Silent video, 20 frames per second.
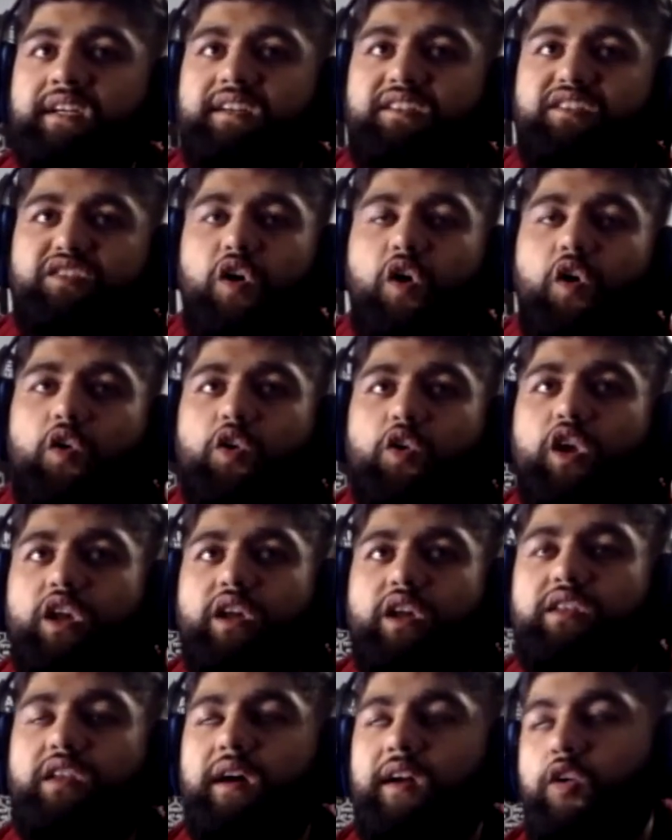So
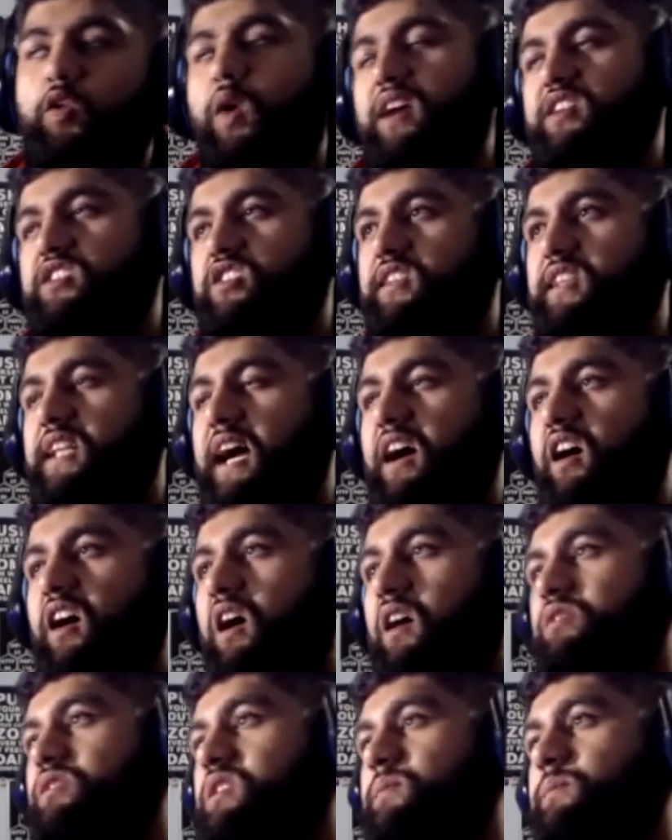the question that
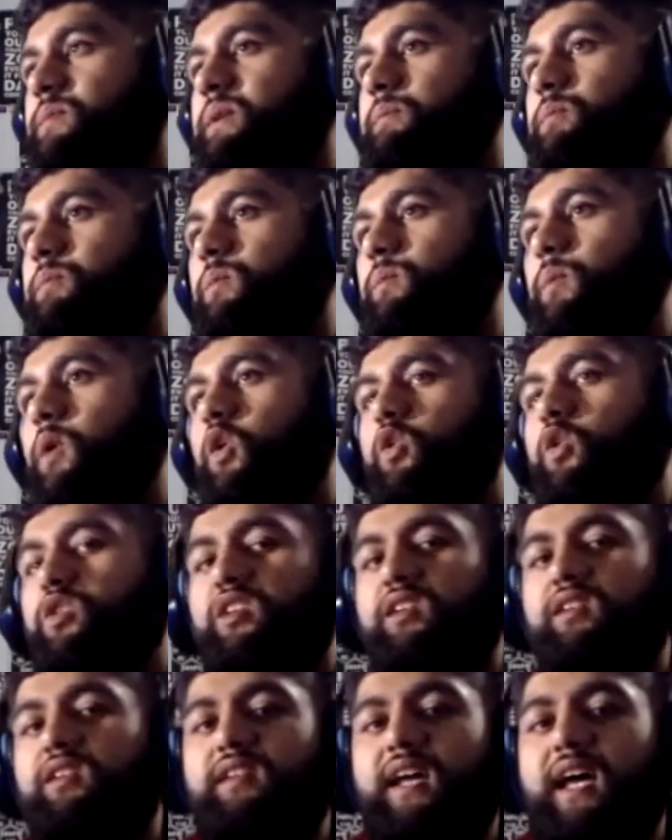often people
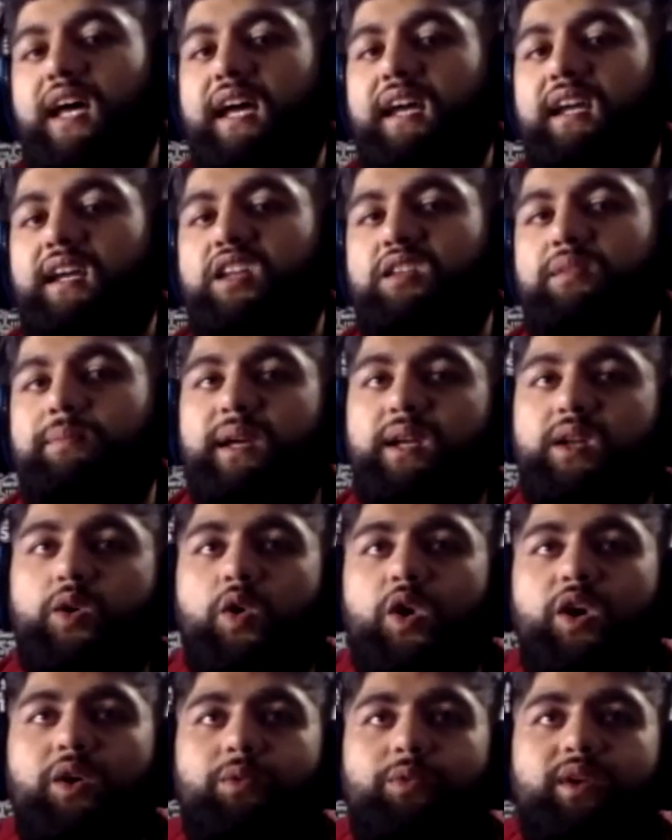pose is that, is
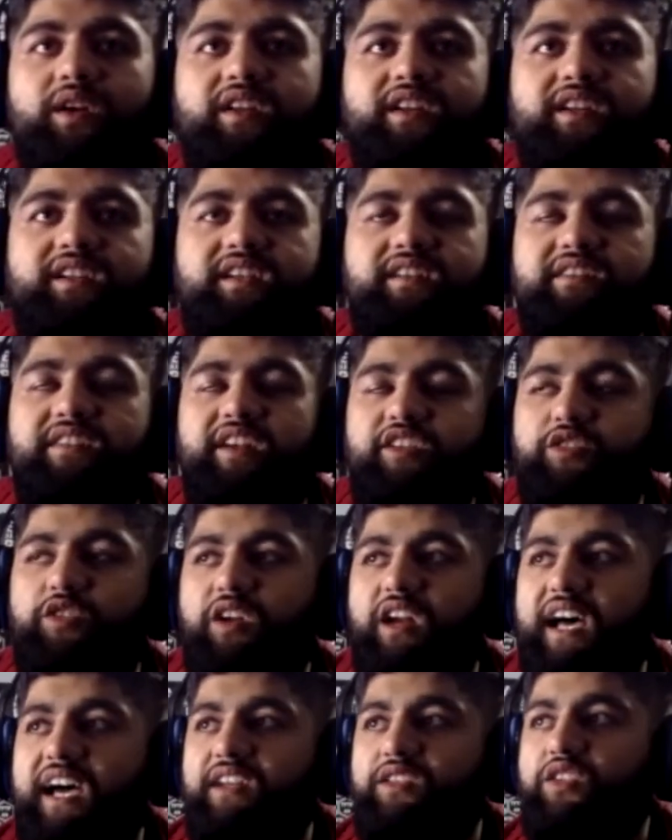Bitcoin really
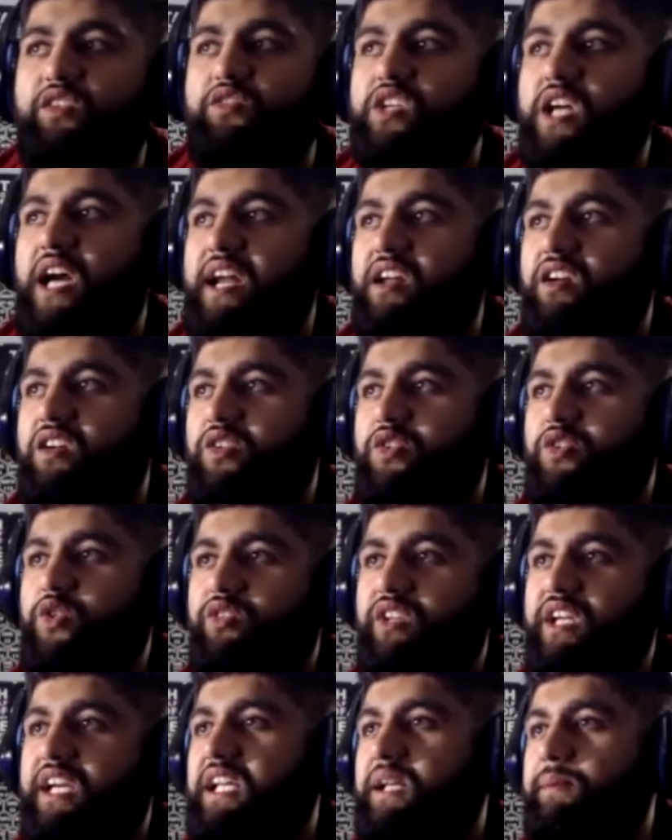decentralized if China
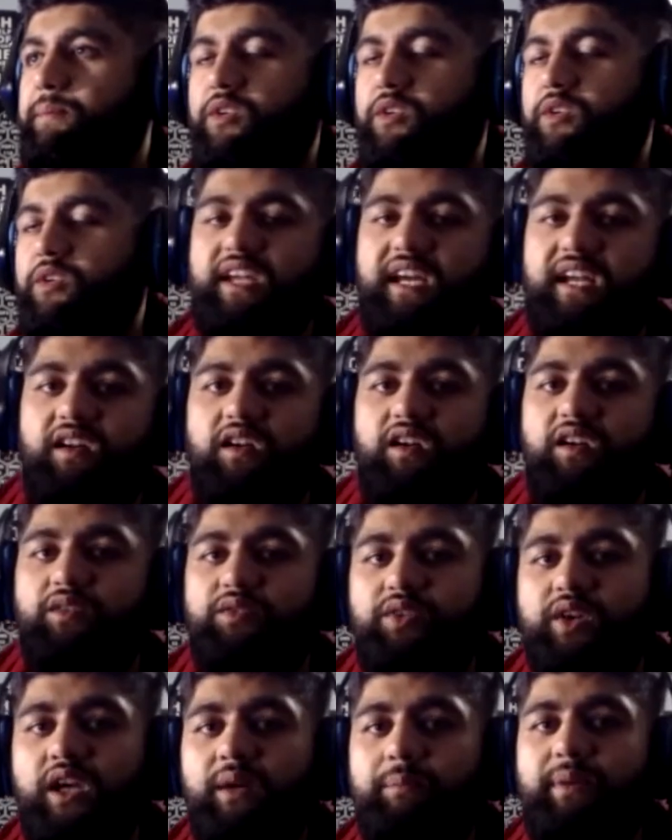controls 80% of
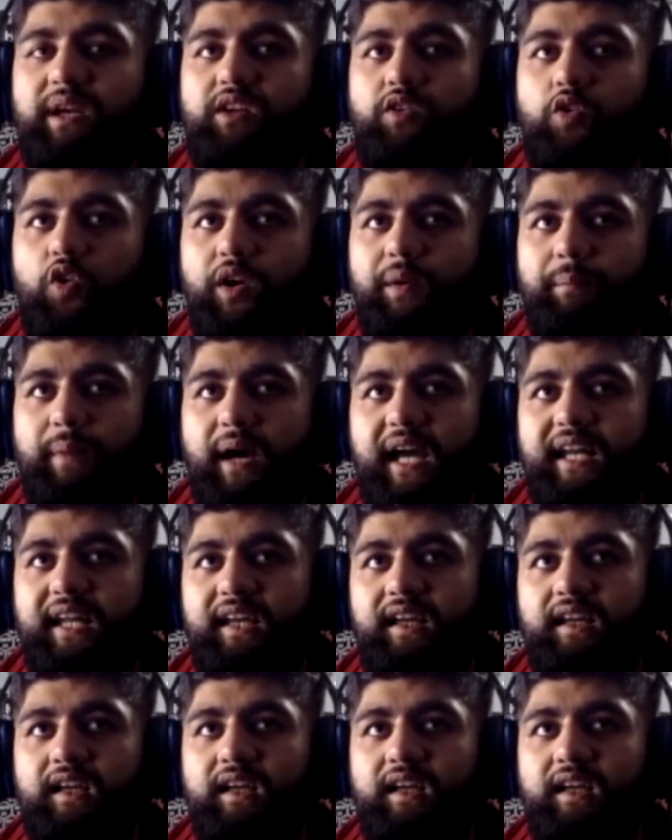Bitcoin mining?